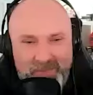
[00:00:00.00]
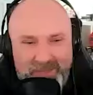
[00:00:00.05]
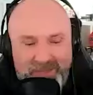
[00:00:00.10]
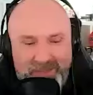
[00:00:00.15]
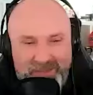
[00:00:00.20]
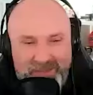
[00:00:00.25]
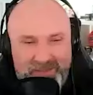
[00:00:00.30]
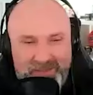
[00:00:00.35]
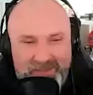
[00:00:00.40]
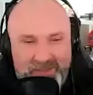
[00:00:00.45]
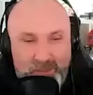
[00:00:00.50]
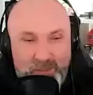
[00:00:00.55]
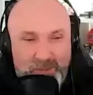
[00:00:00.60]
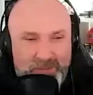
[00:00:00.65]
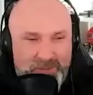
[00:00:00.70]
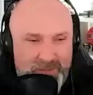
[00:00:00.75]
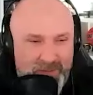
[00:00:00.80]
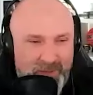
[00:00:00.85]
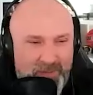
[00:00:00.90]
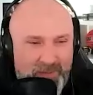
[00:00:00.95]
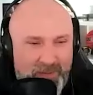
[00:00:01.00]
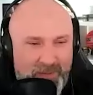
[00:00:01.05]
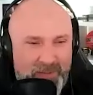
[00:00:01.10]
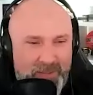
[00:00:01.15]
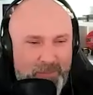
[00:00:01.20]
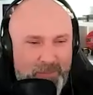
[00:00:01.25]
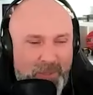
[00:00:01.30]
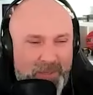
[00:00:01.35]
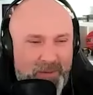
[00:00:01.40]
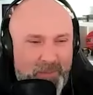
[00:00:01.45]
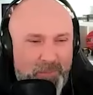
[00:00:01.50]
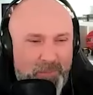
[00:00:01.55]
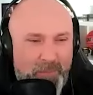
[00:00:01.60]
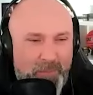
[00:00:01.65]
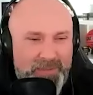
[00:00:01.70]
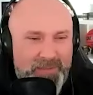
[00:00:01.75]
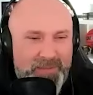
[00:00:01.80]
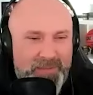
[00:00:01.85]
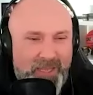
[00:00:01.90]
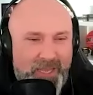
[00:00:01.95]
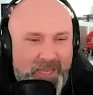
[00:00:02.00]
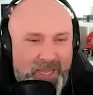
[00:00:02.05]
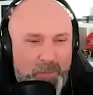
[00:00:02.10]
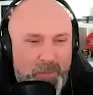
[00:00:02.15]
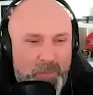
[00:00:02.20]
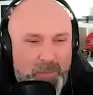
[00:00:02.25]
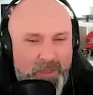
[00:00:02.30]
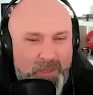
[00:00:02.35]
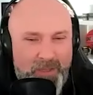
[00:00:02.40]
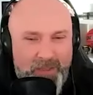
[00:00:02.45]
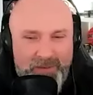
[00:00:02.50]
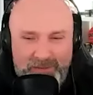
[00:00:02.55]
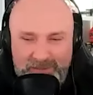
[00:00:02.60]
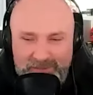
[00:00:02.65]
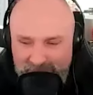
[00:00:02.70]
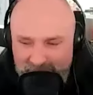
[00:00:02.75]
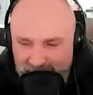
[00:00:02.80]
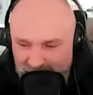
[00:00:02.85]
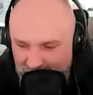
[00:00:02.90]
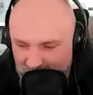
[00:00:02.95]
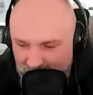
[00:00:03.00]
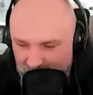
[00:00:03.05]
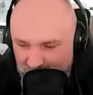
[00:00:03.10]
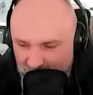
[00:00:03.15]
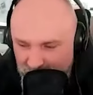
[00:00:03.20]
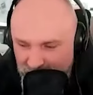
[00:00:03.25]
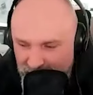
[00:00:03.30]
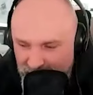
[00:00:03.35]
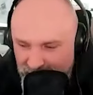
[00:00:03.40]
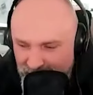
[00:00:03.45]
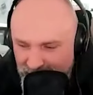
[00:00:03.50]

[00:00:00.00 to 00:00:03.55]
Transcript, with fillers: And so it's another independent mixtape. And um,